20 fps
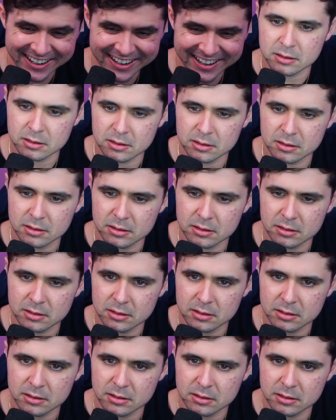
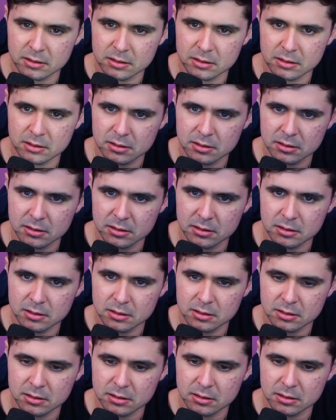
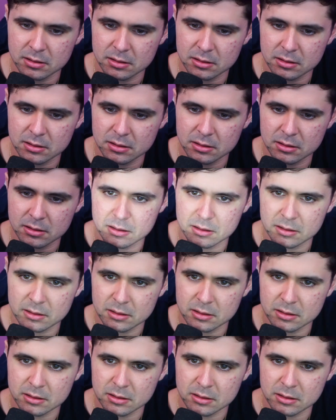
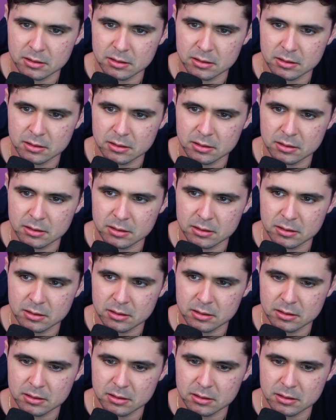
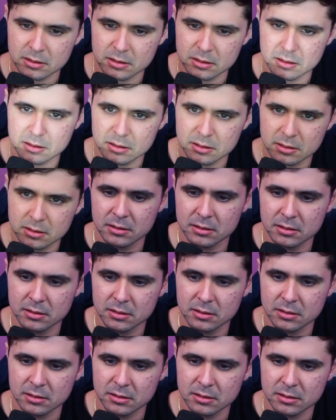
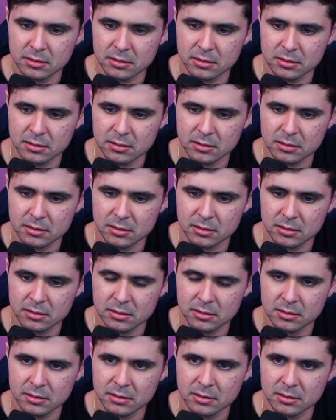(silence)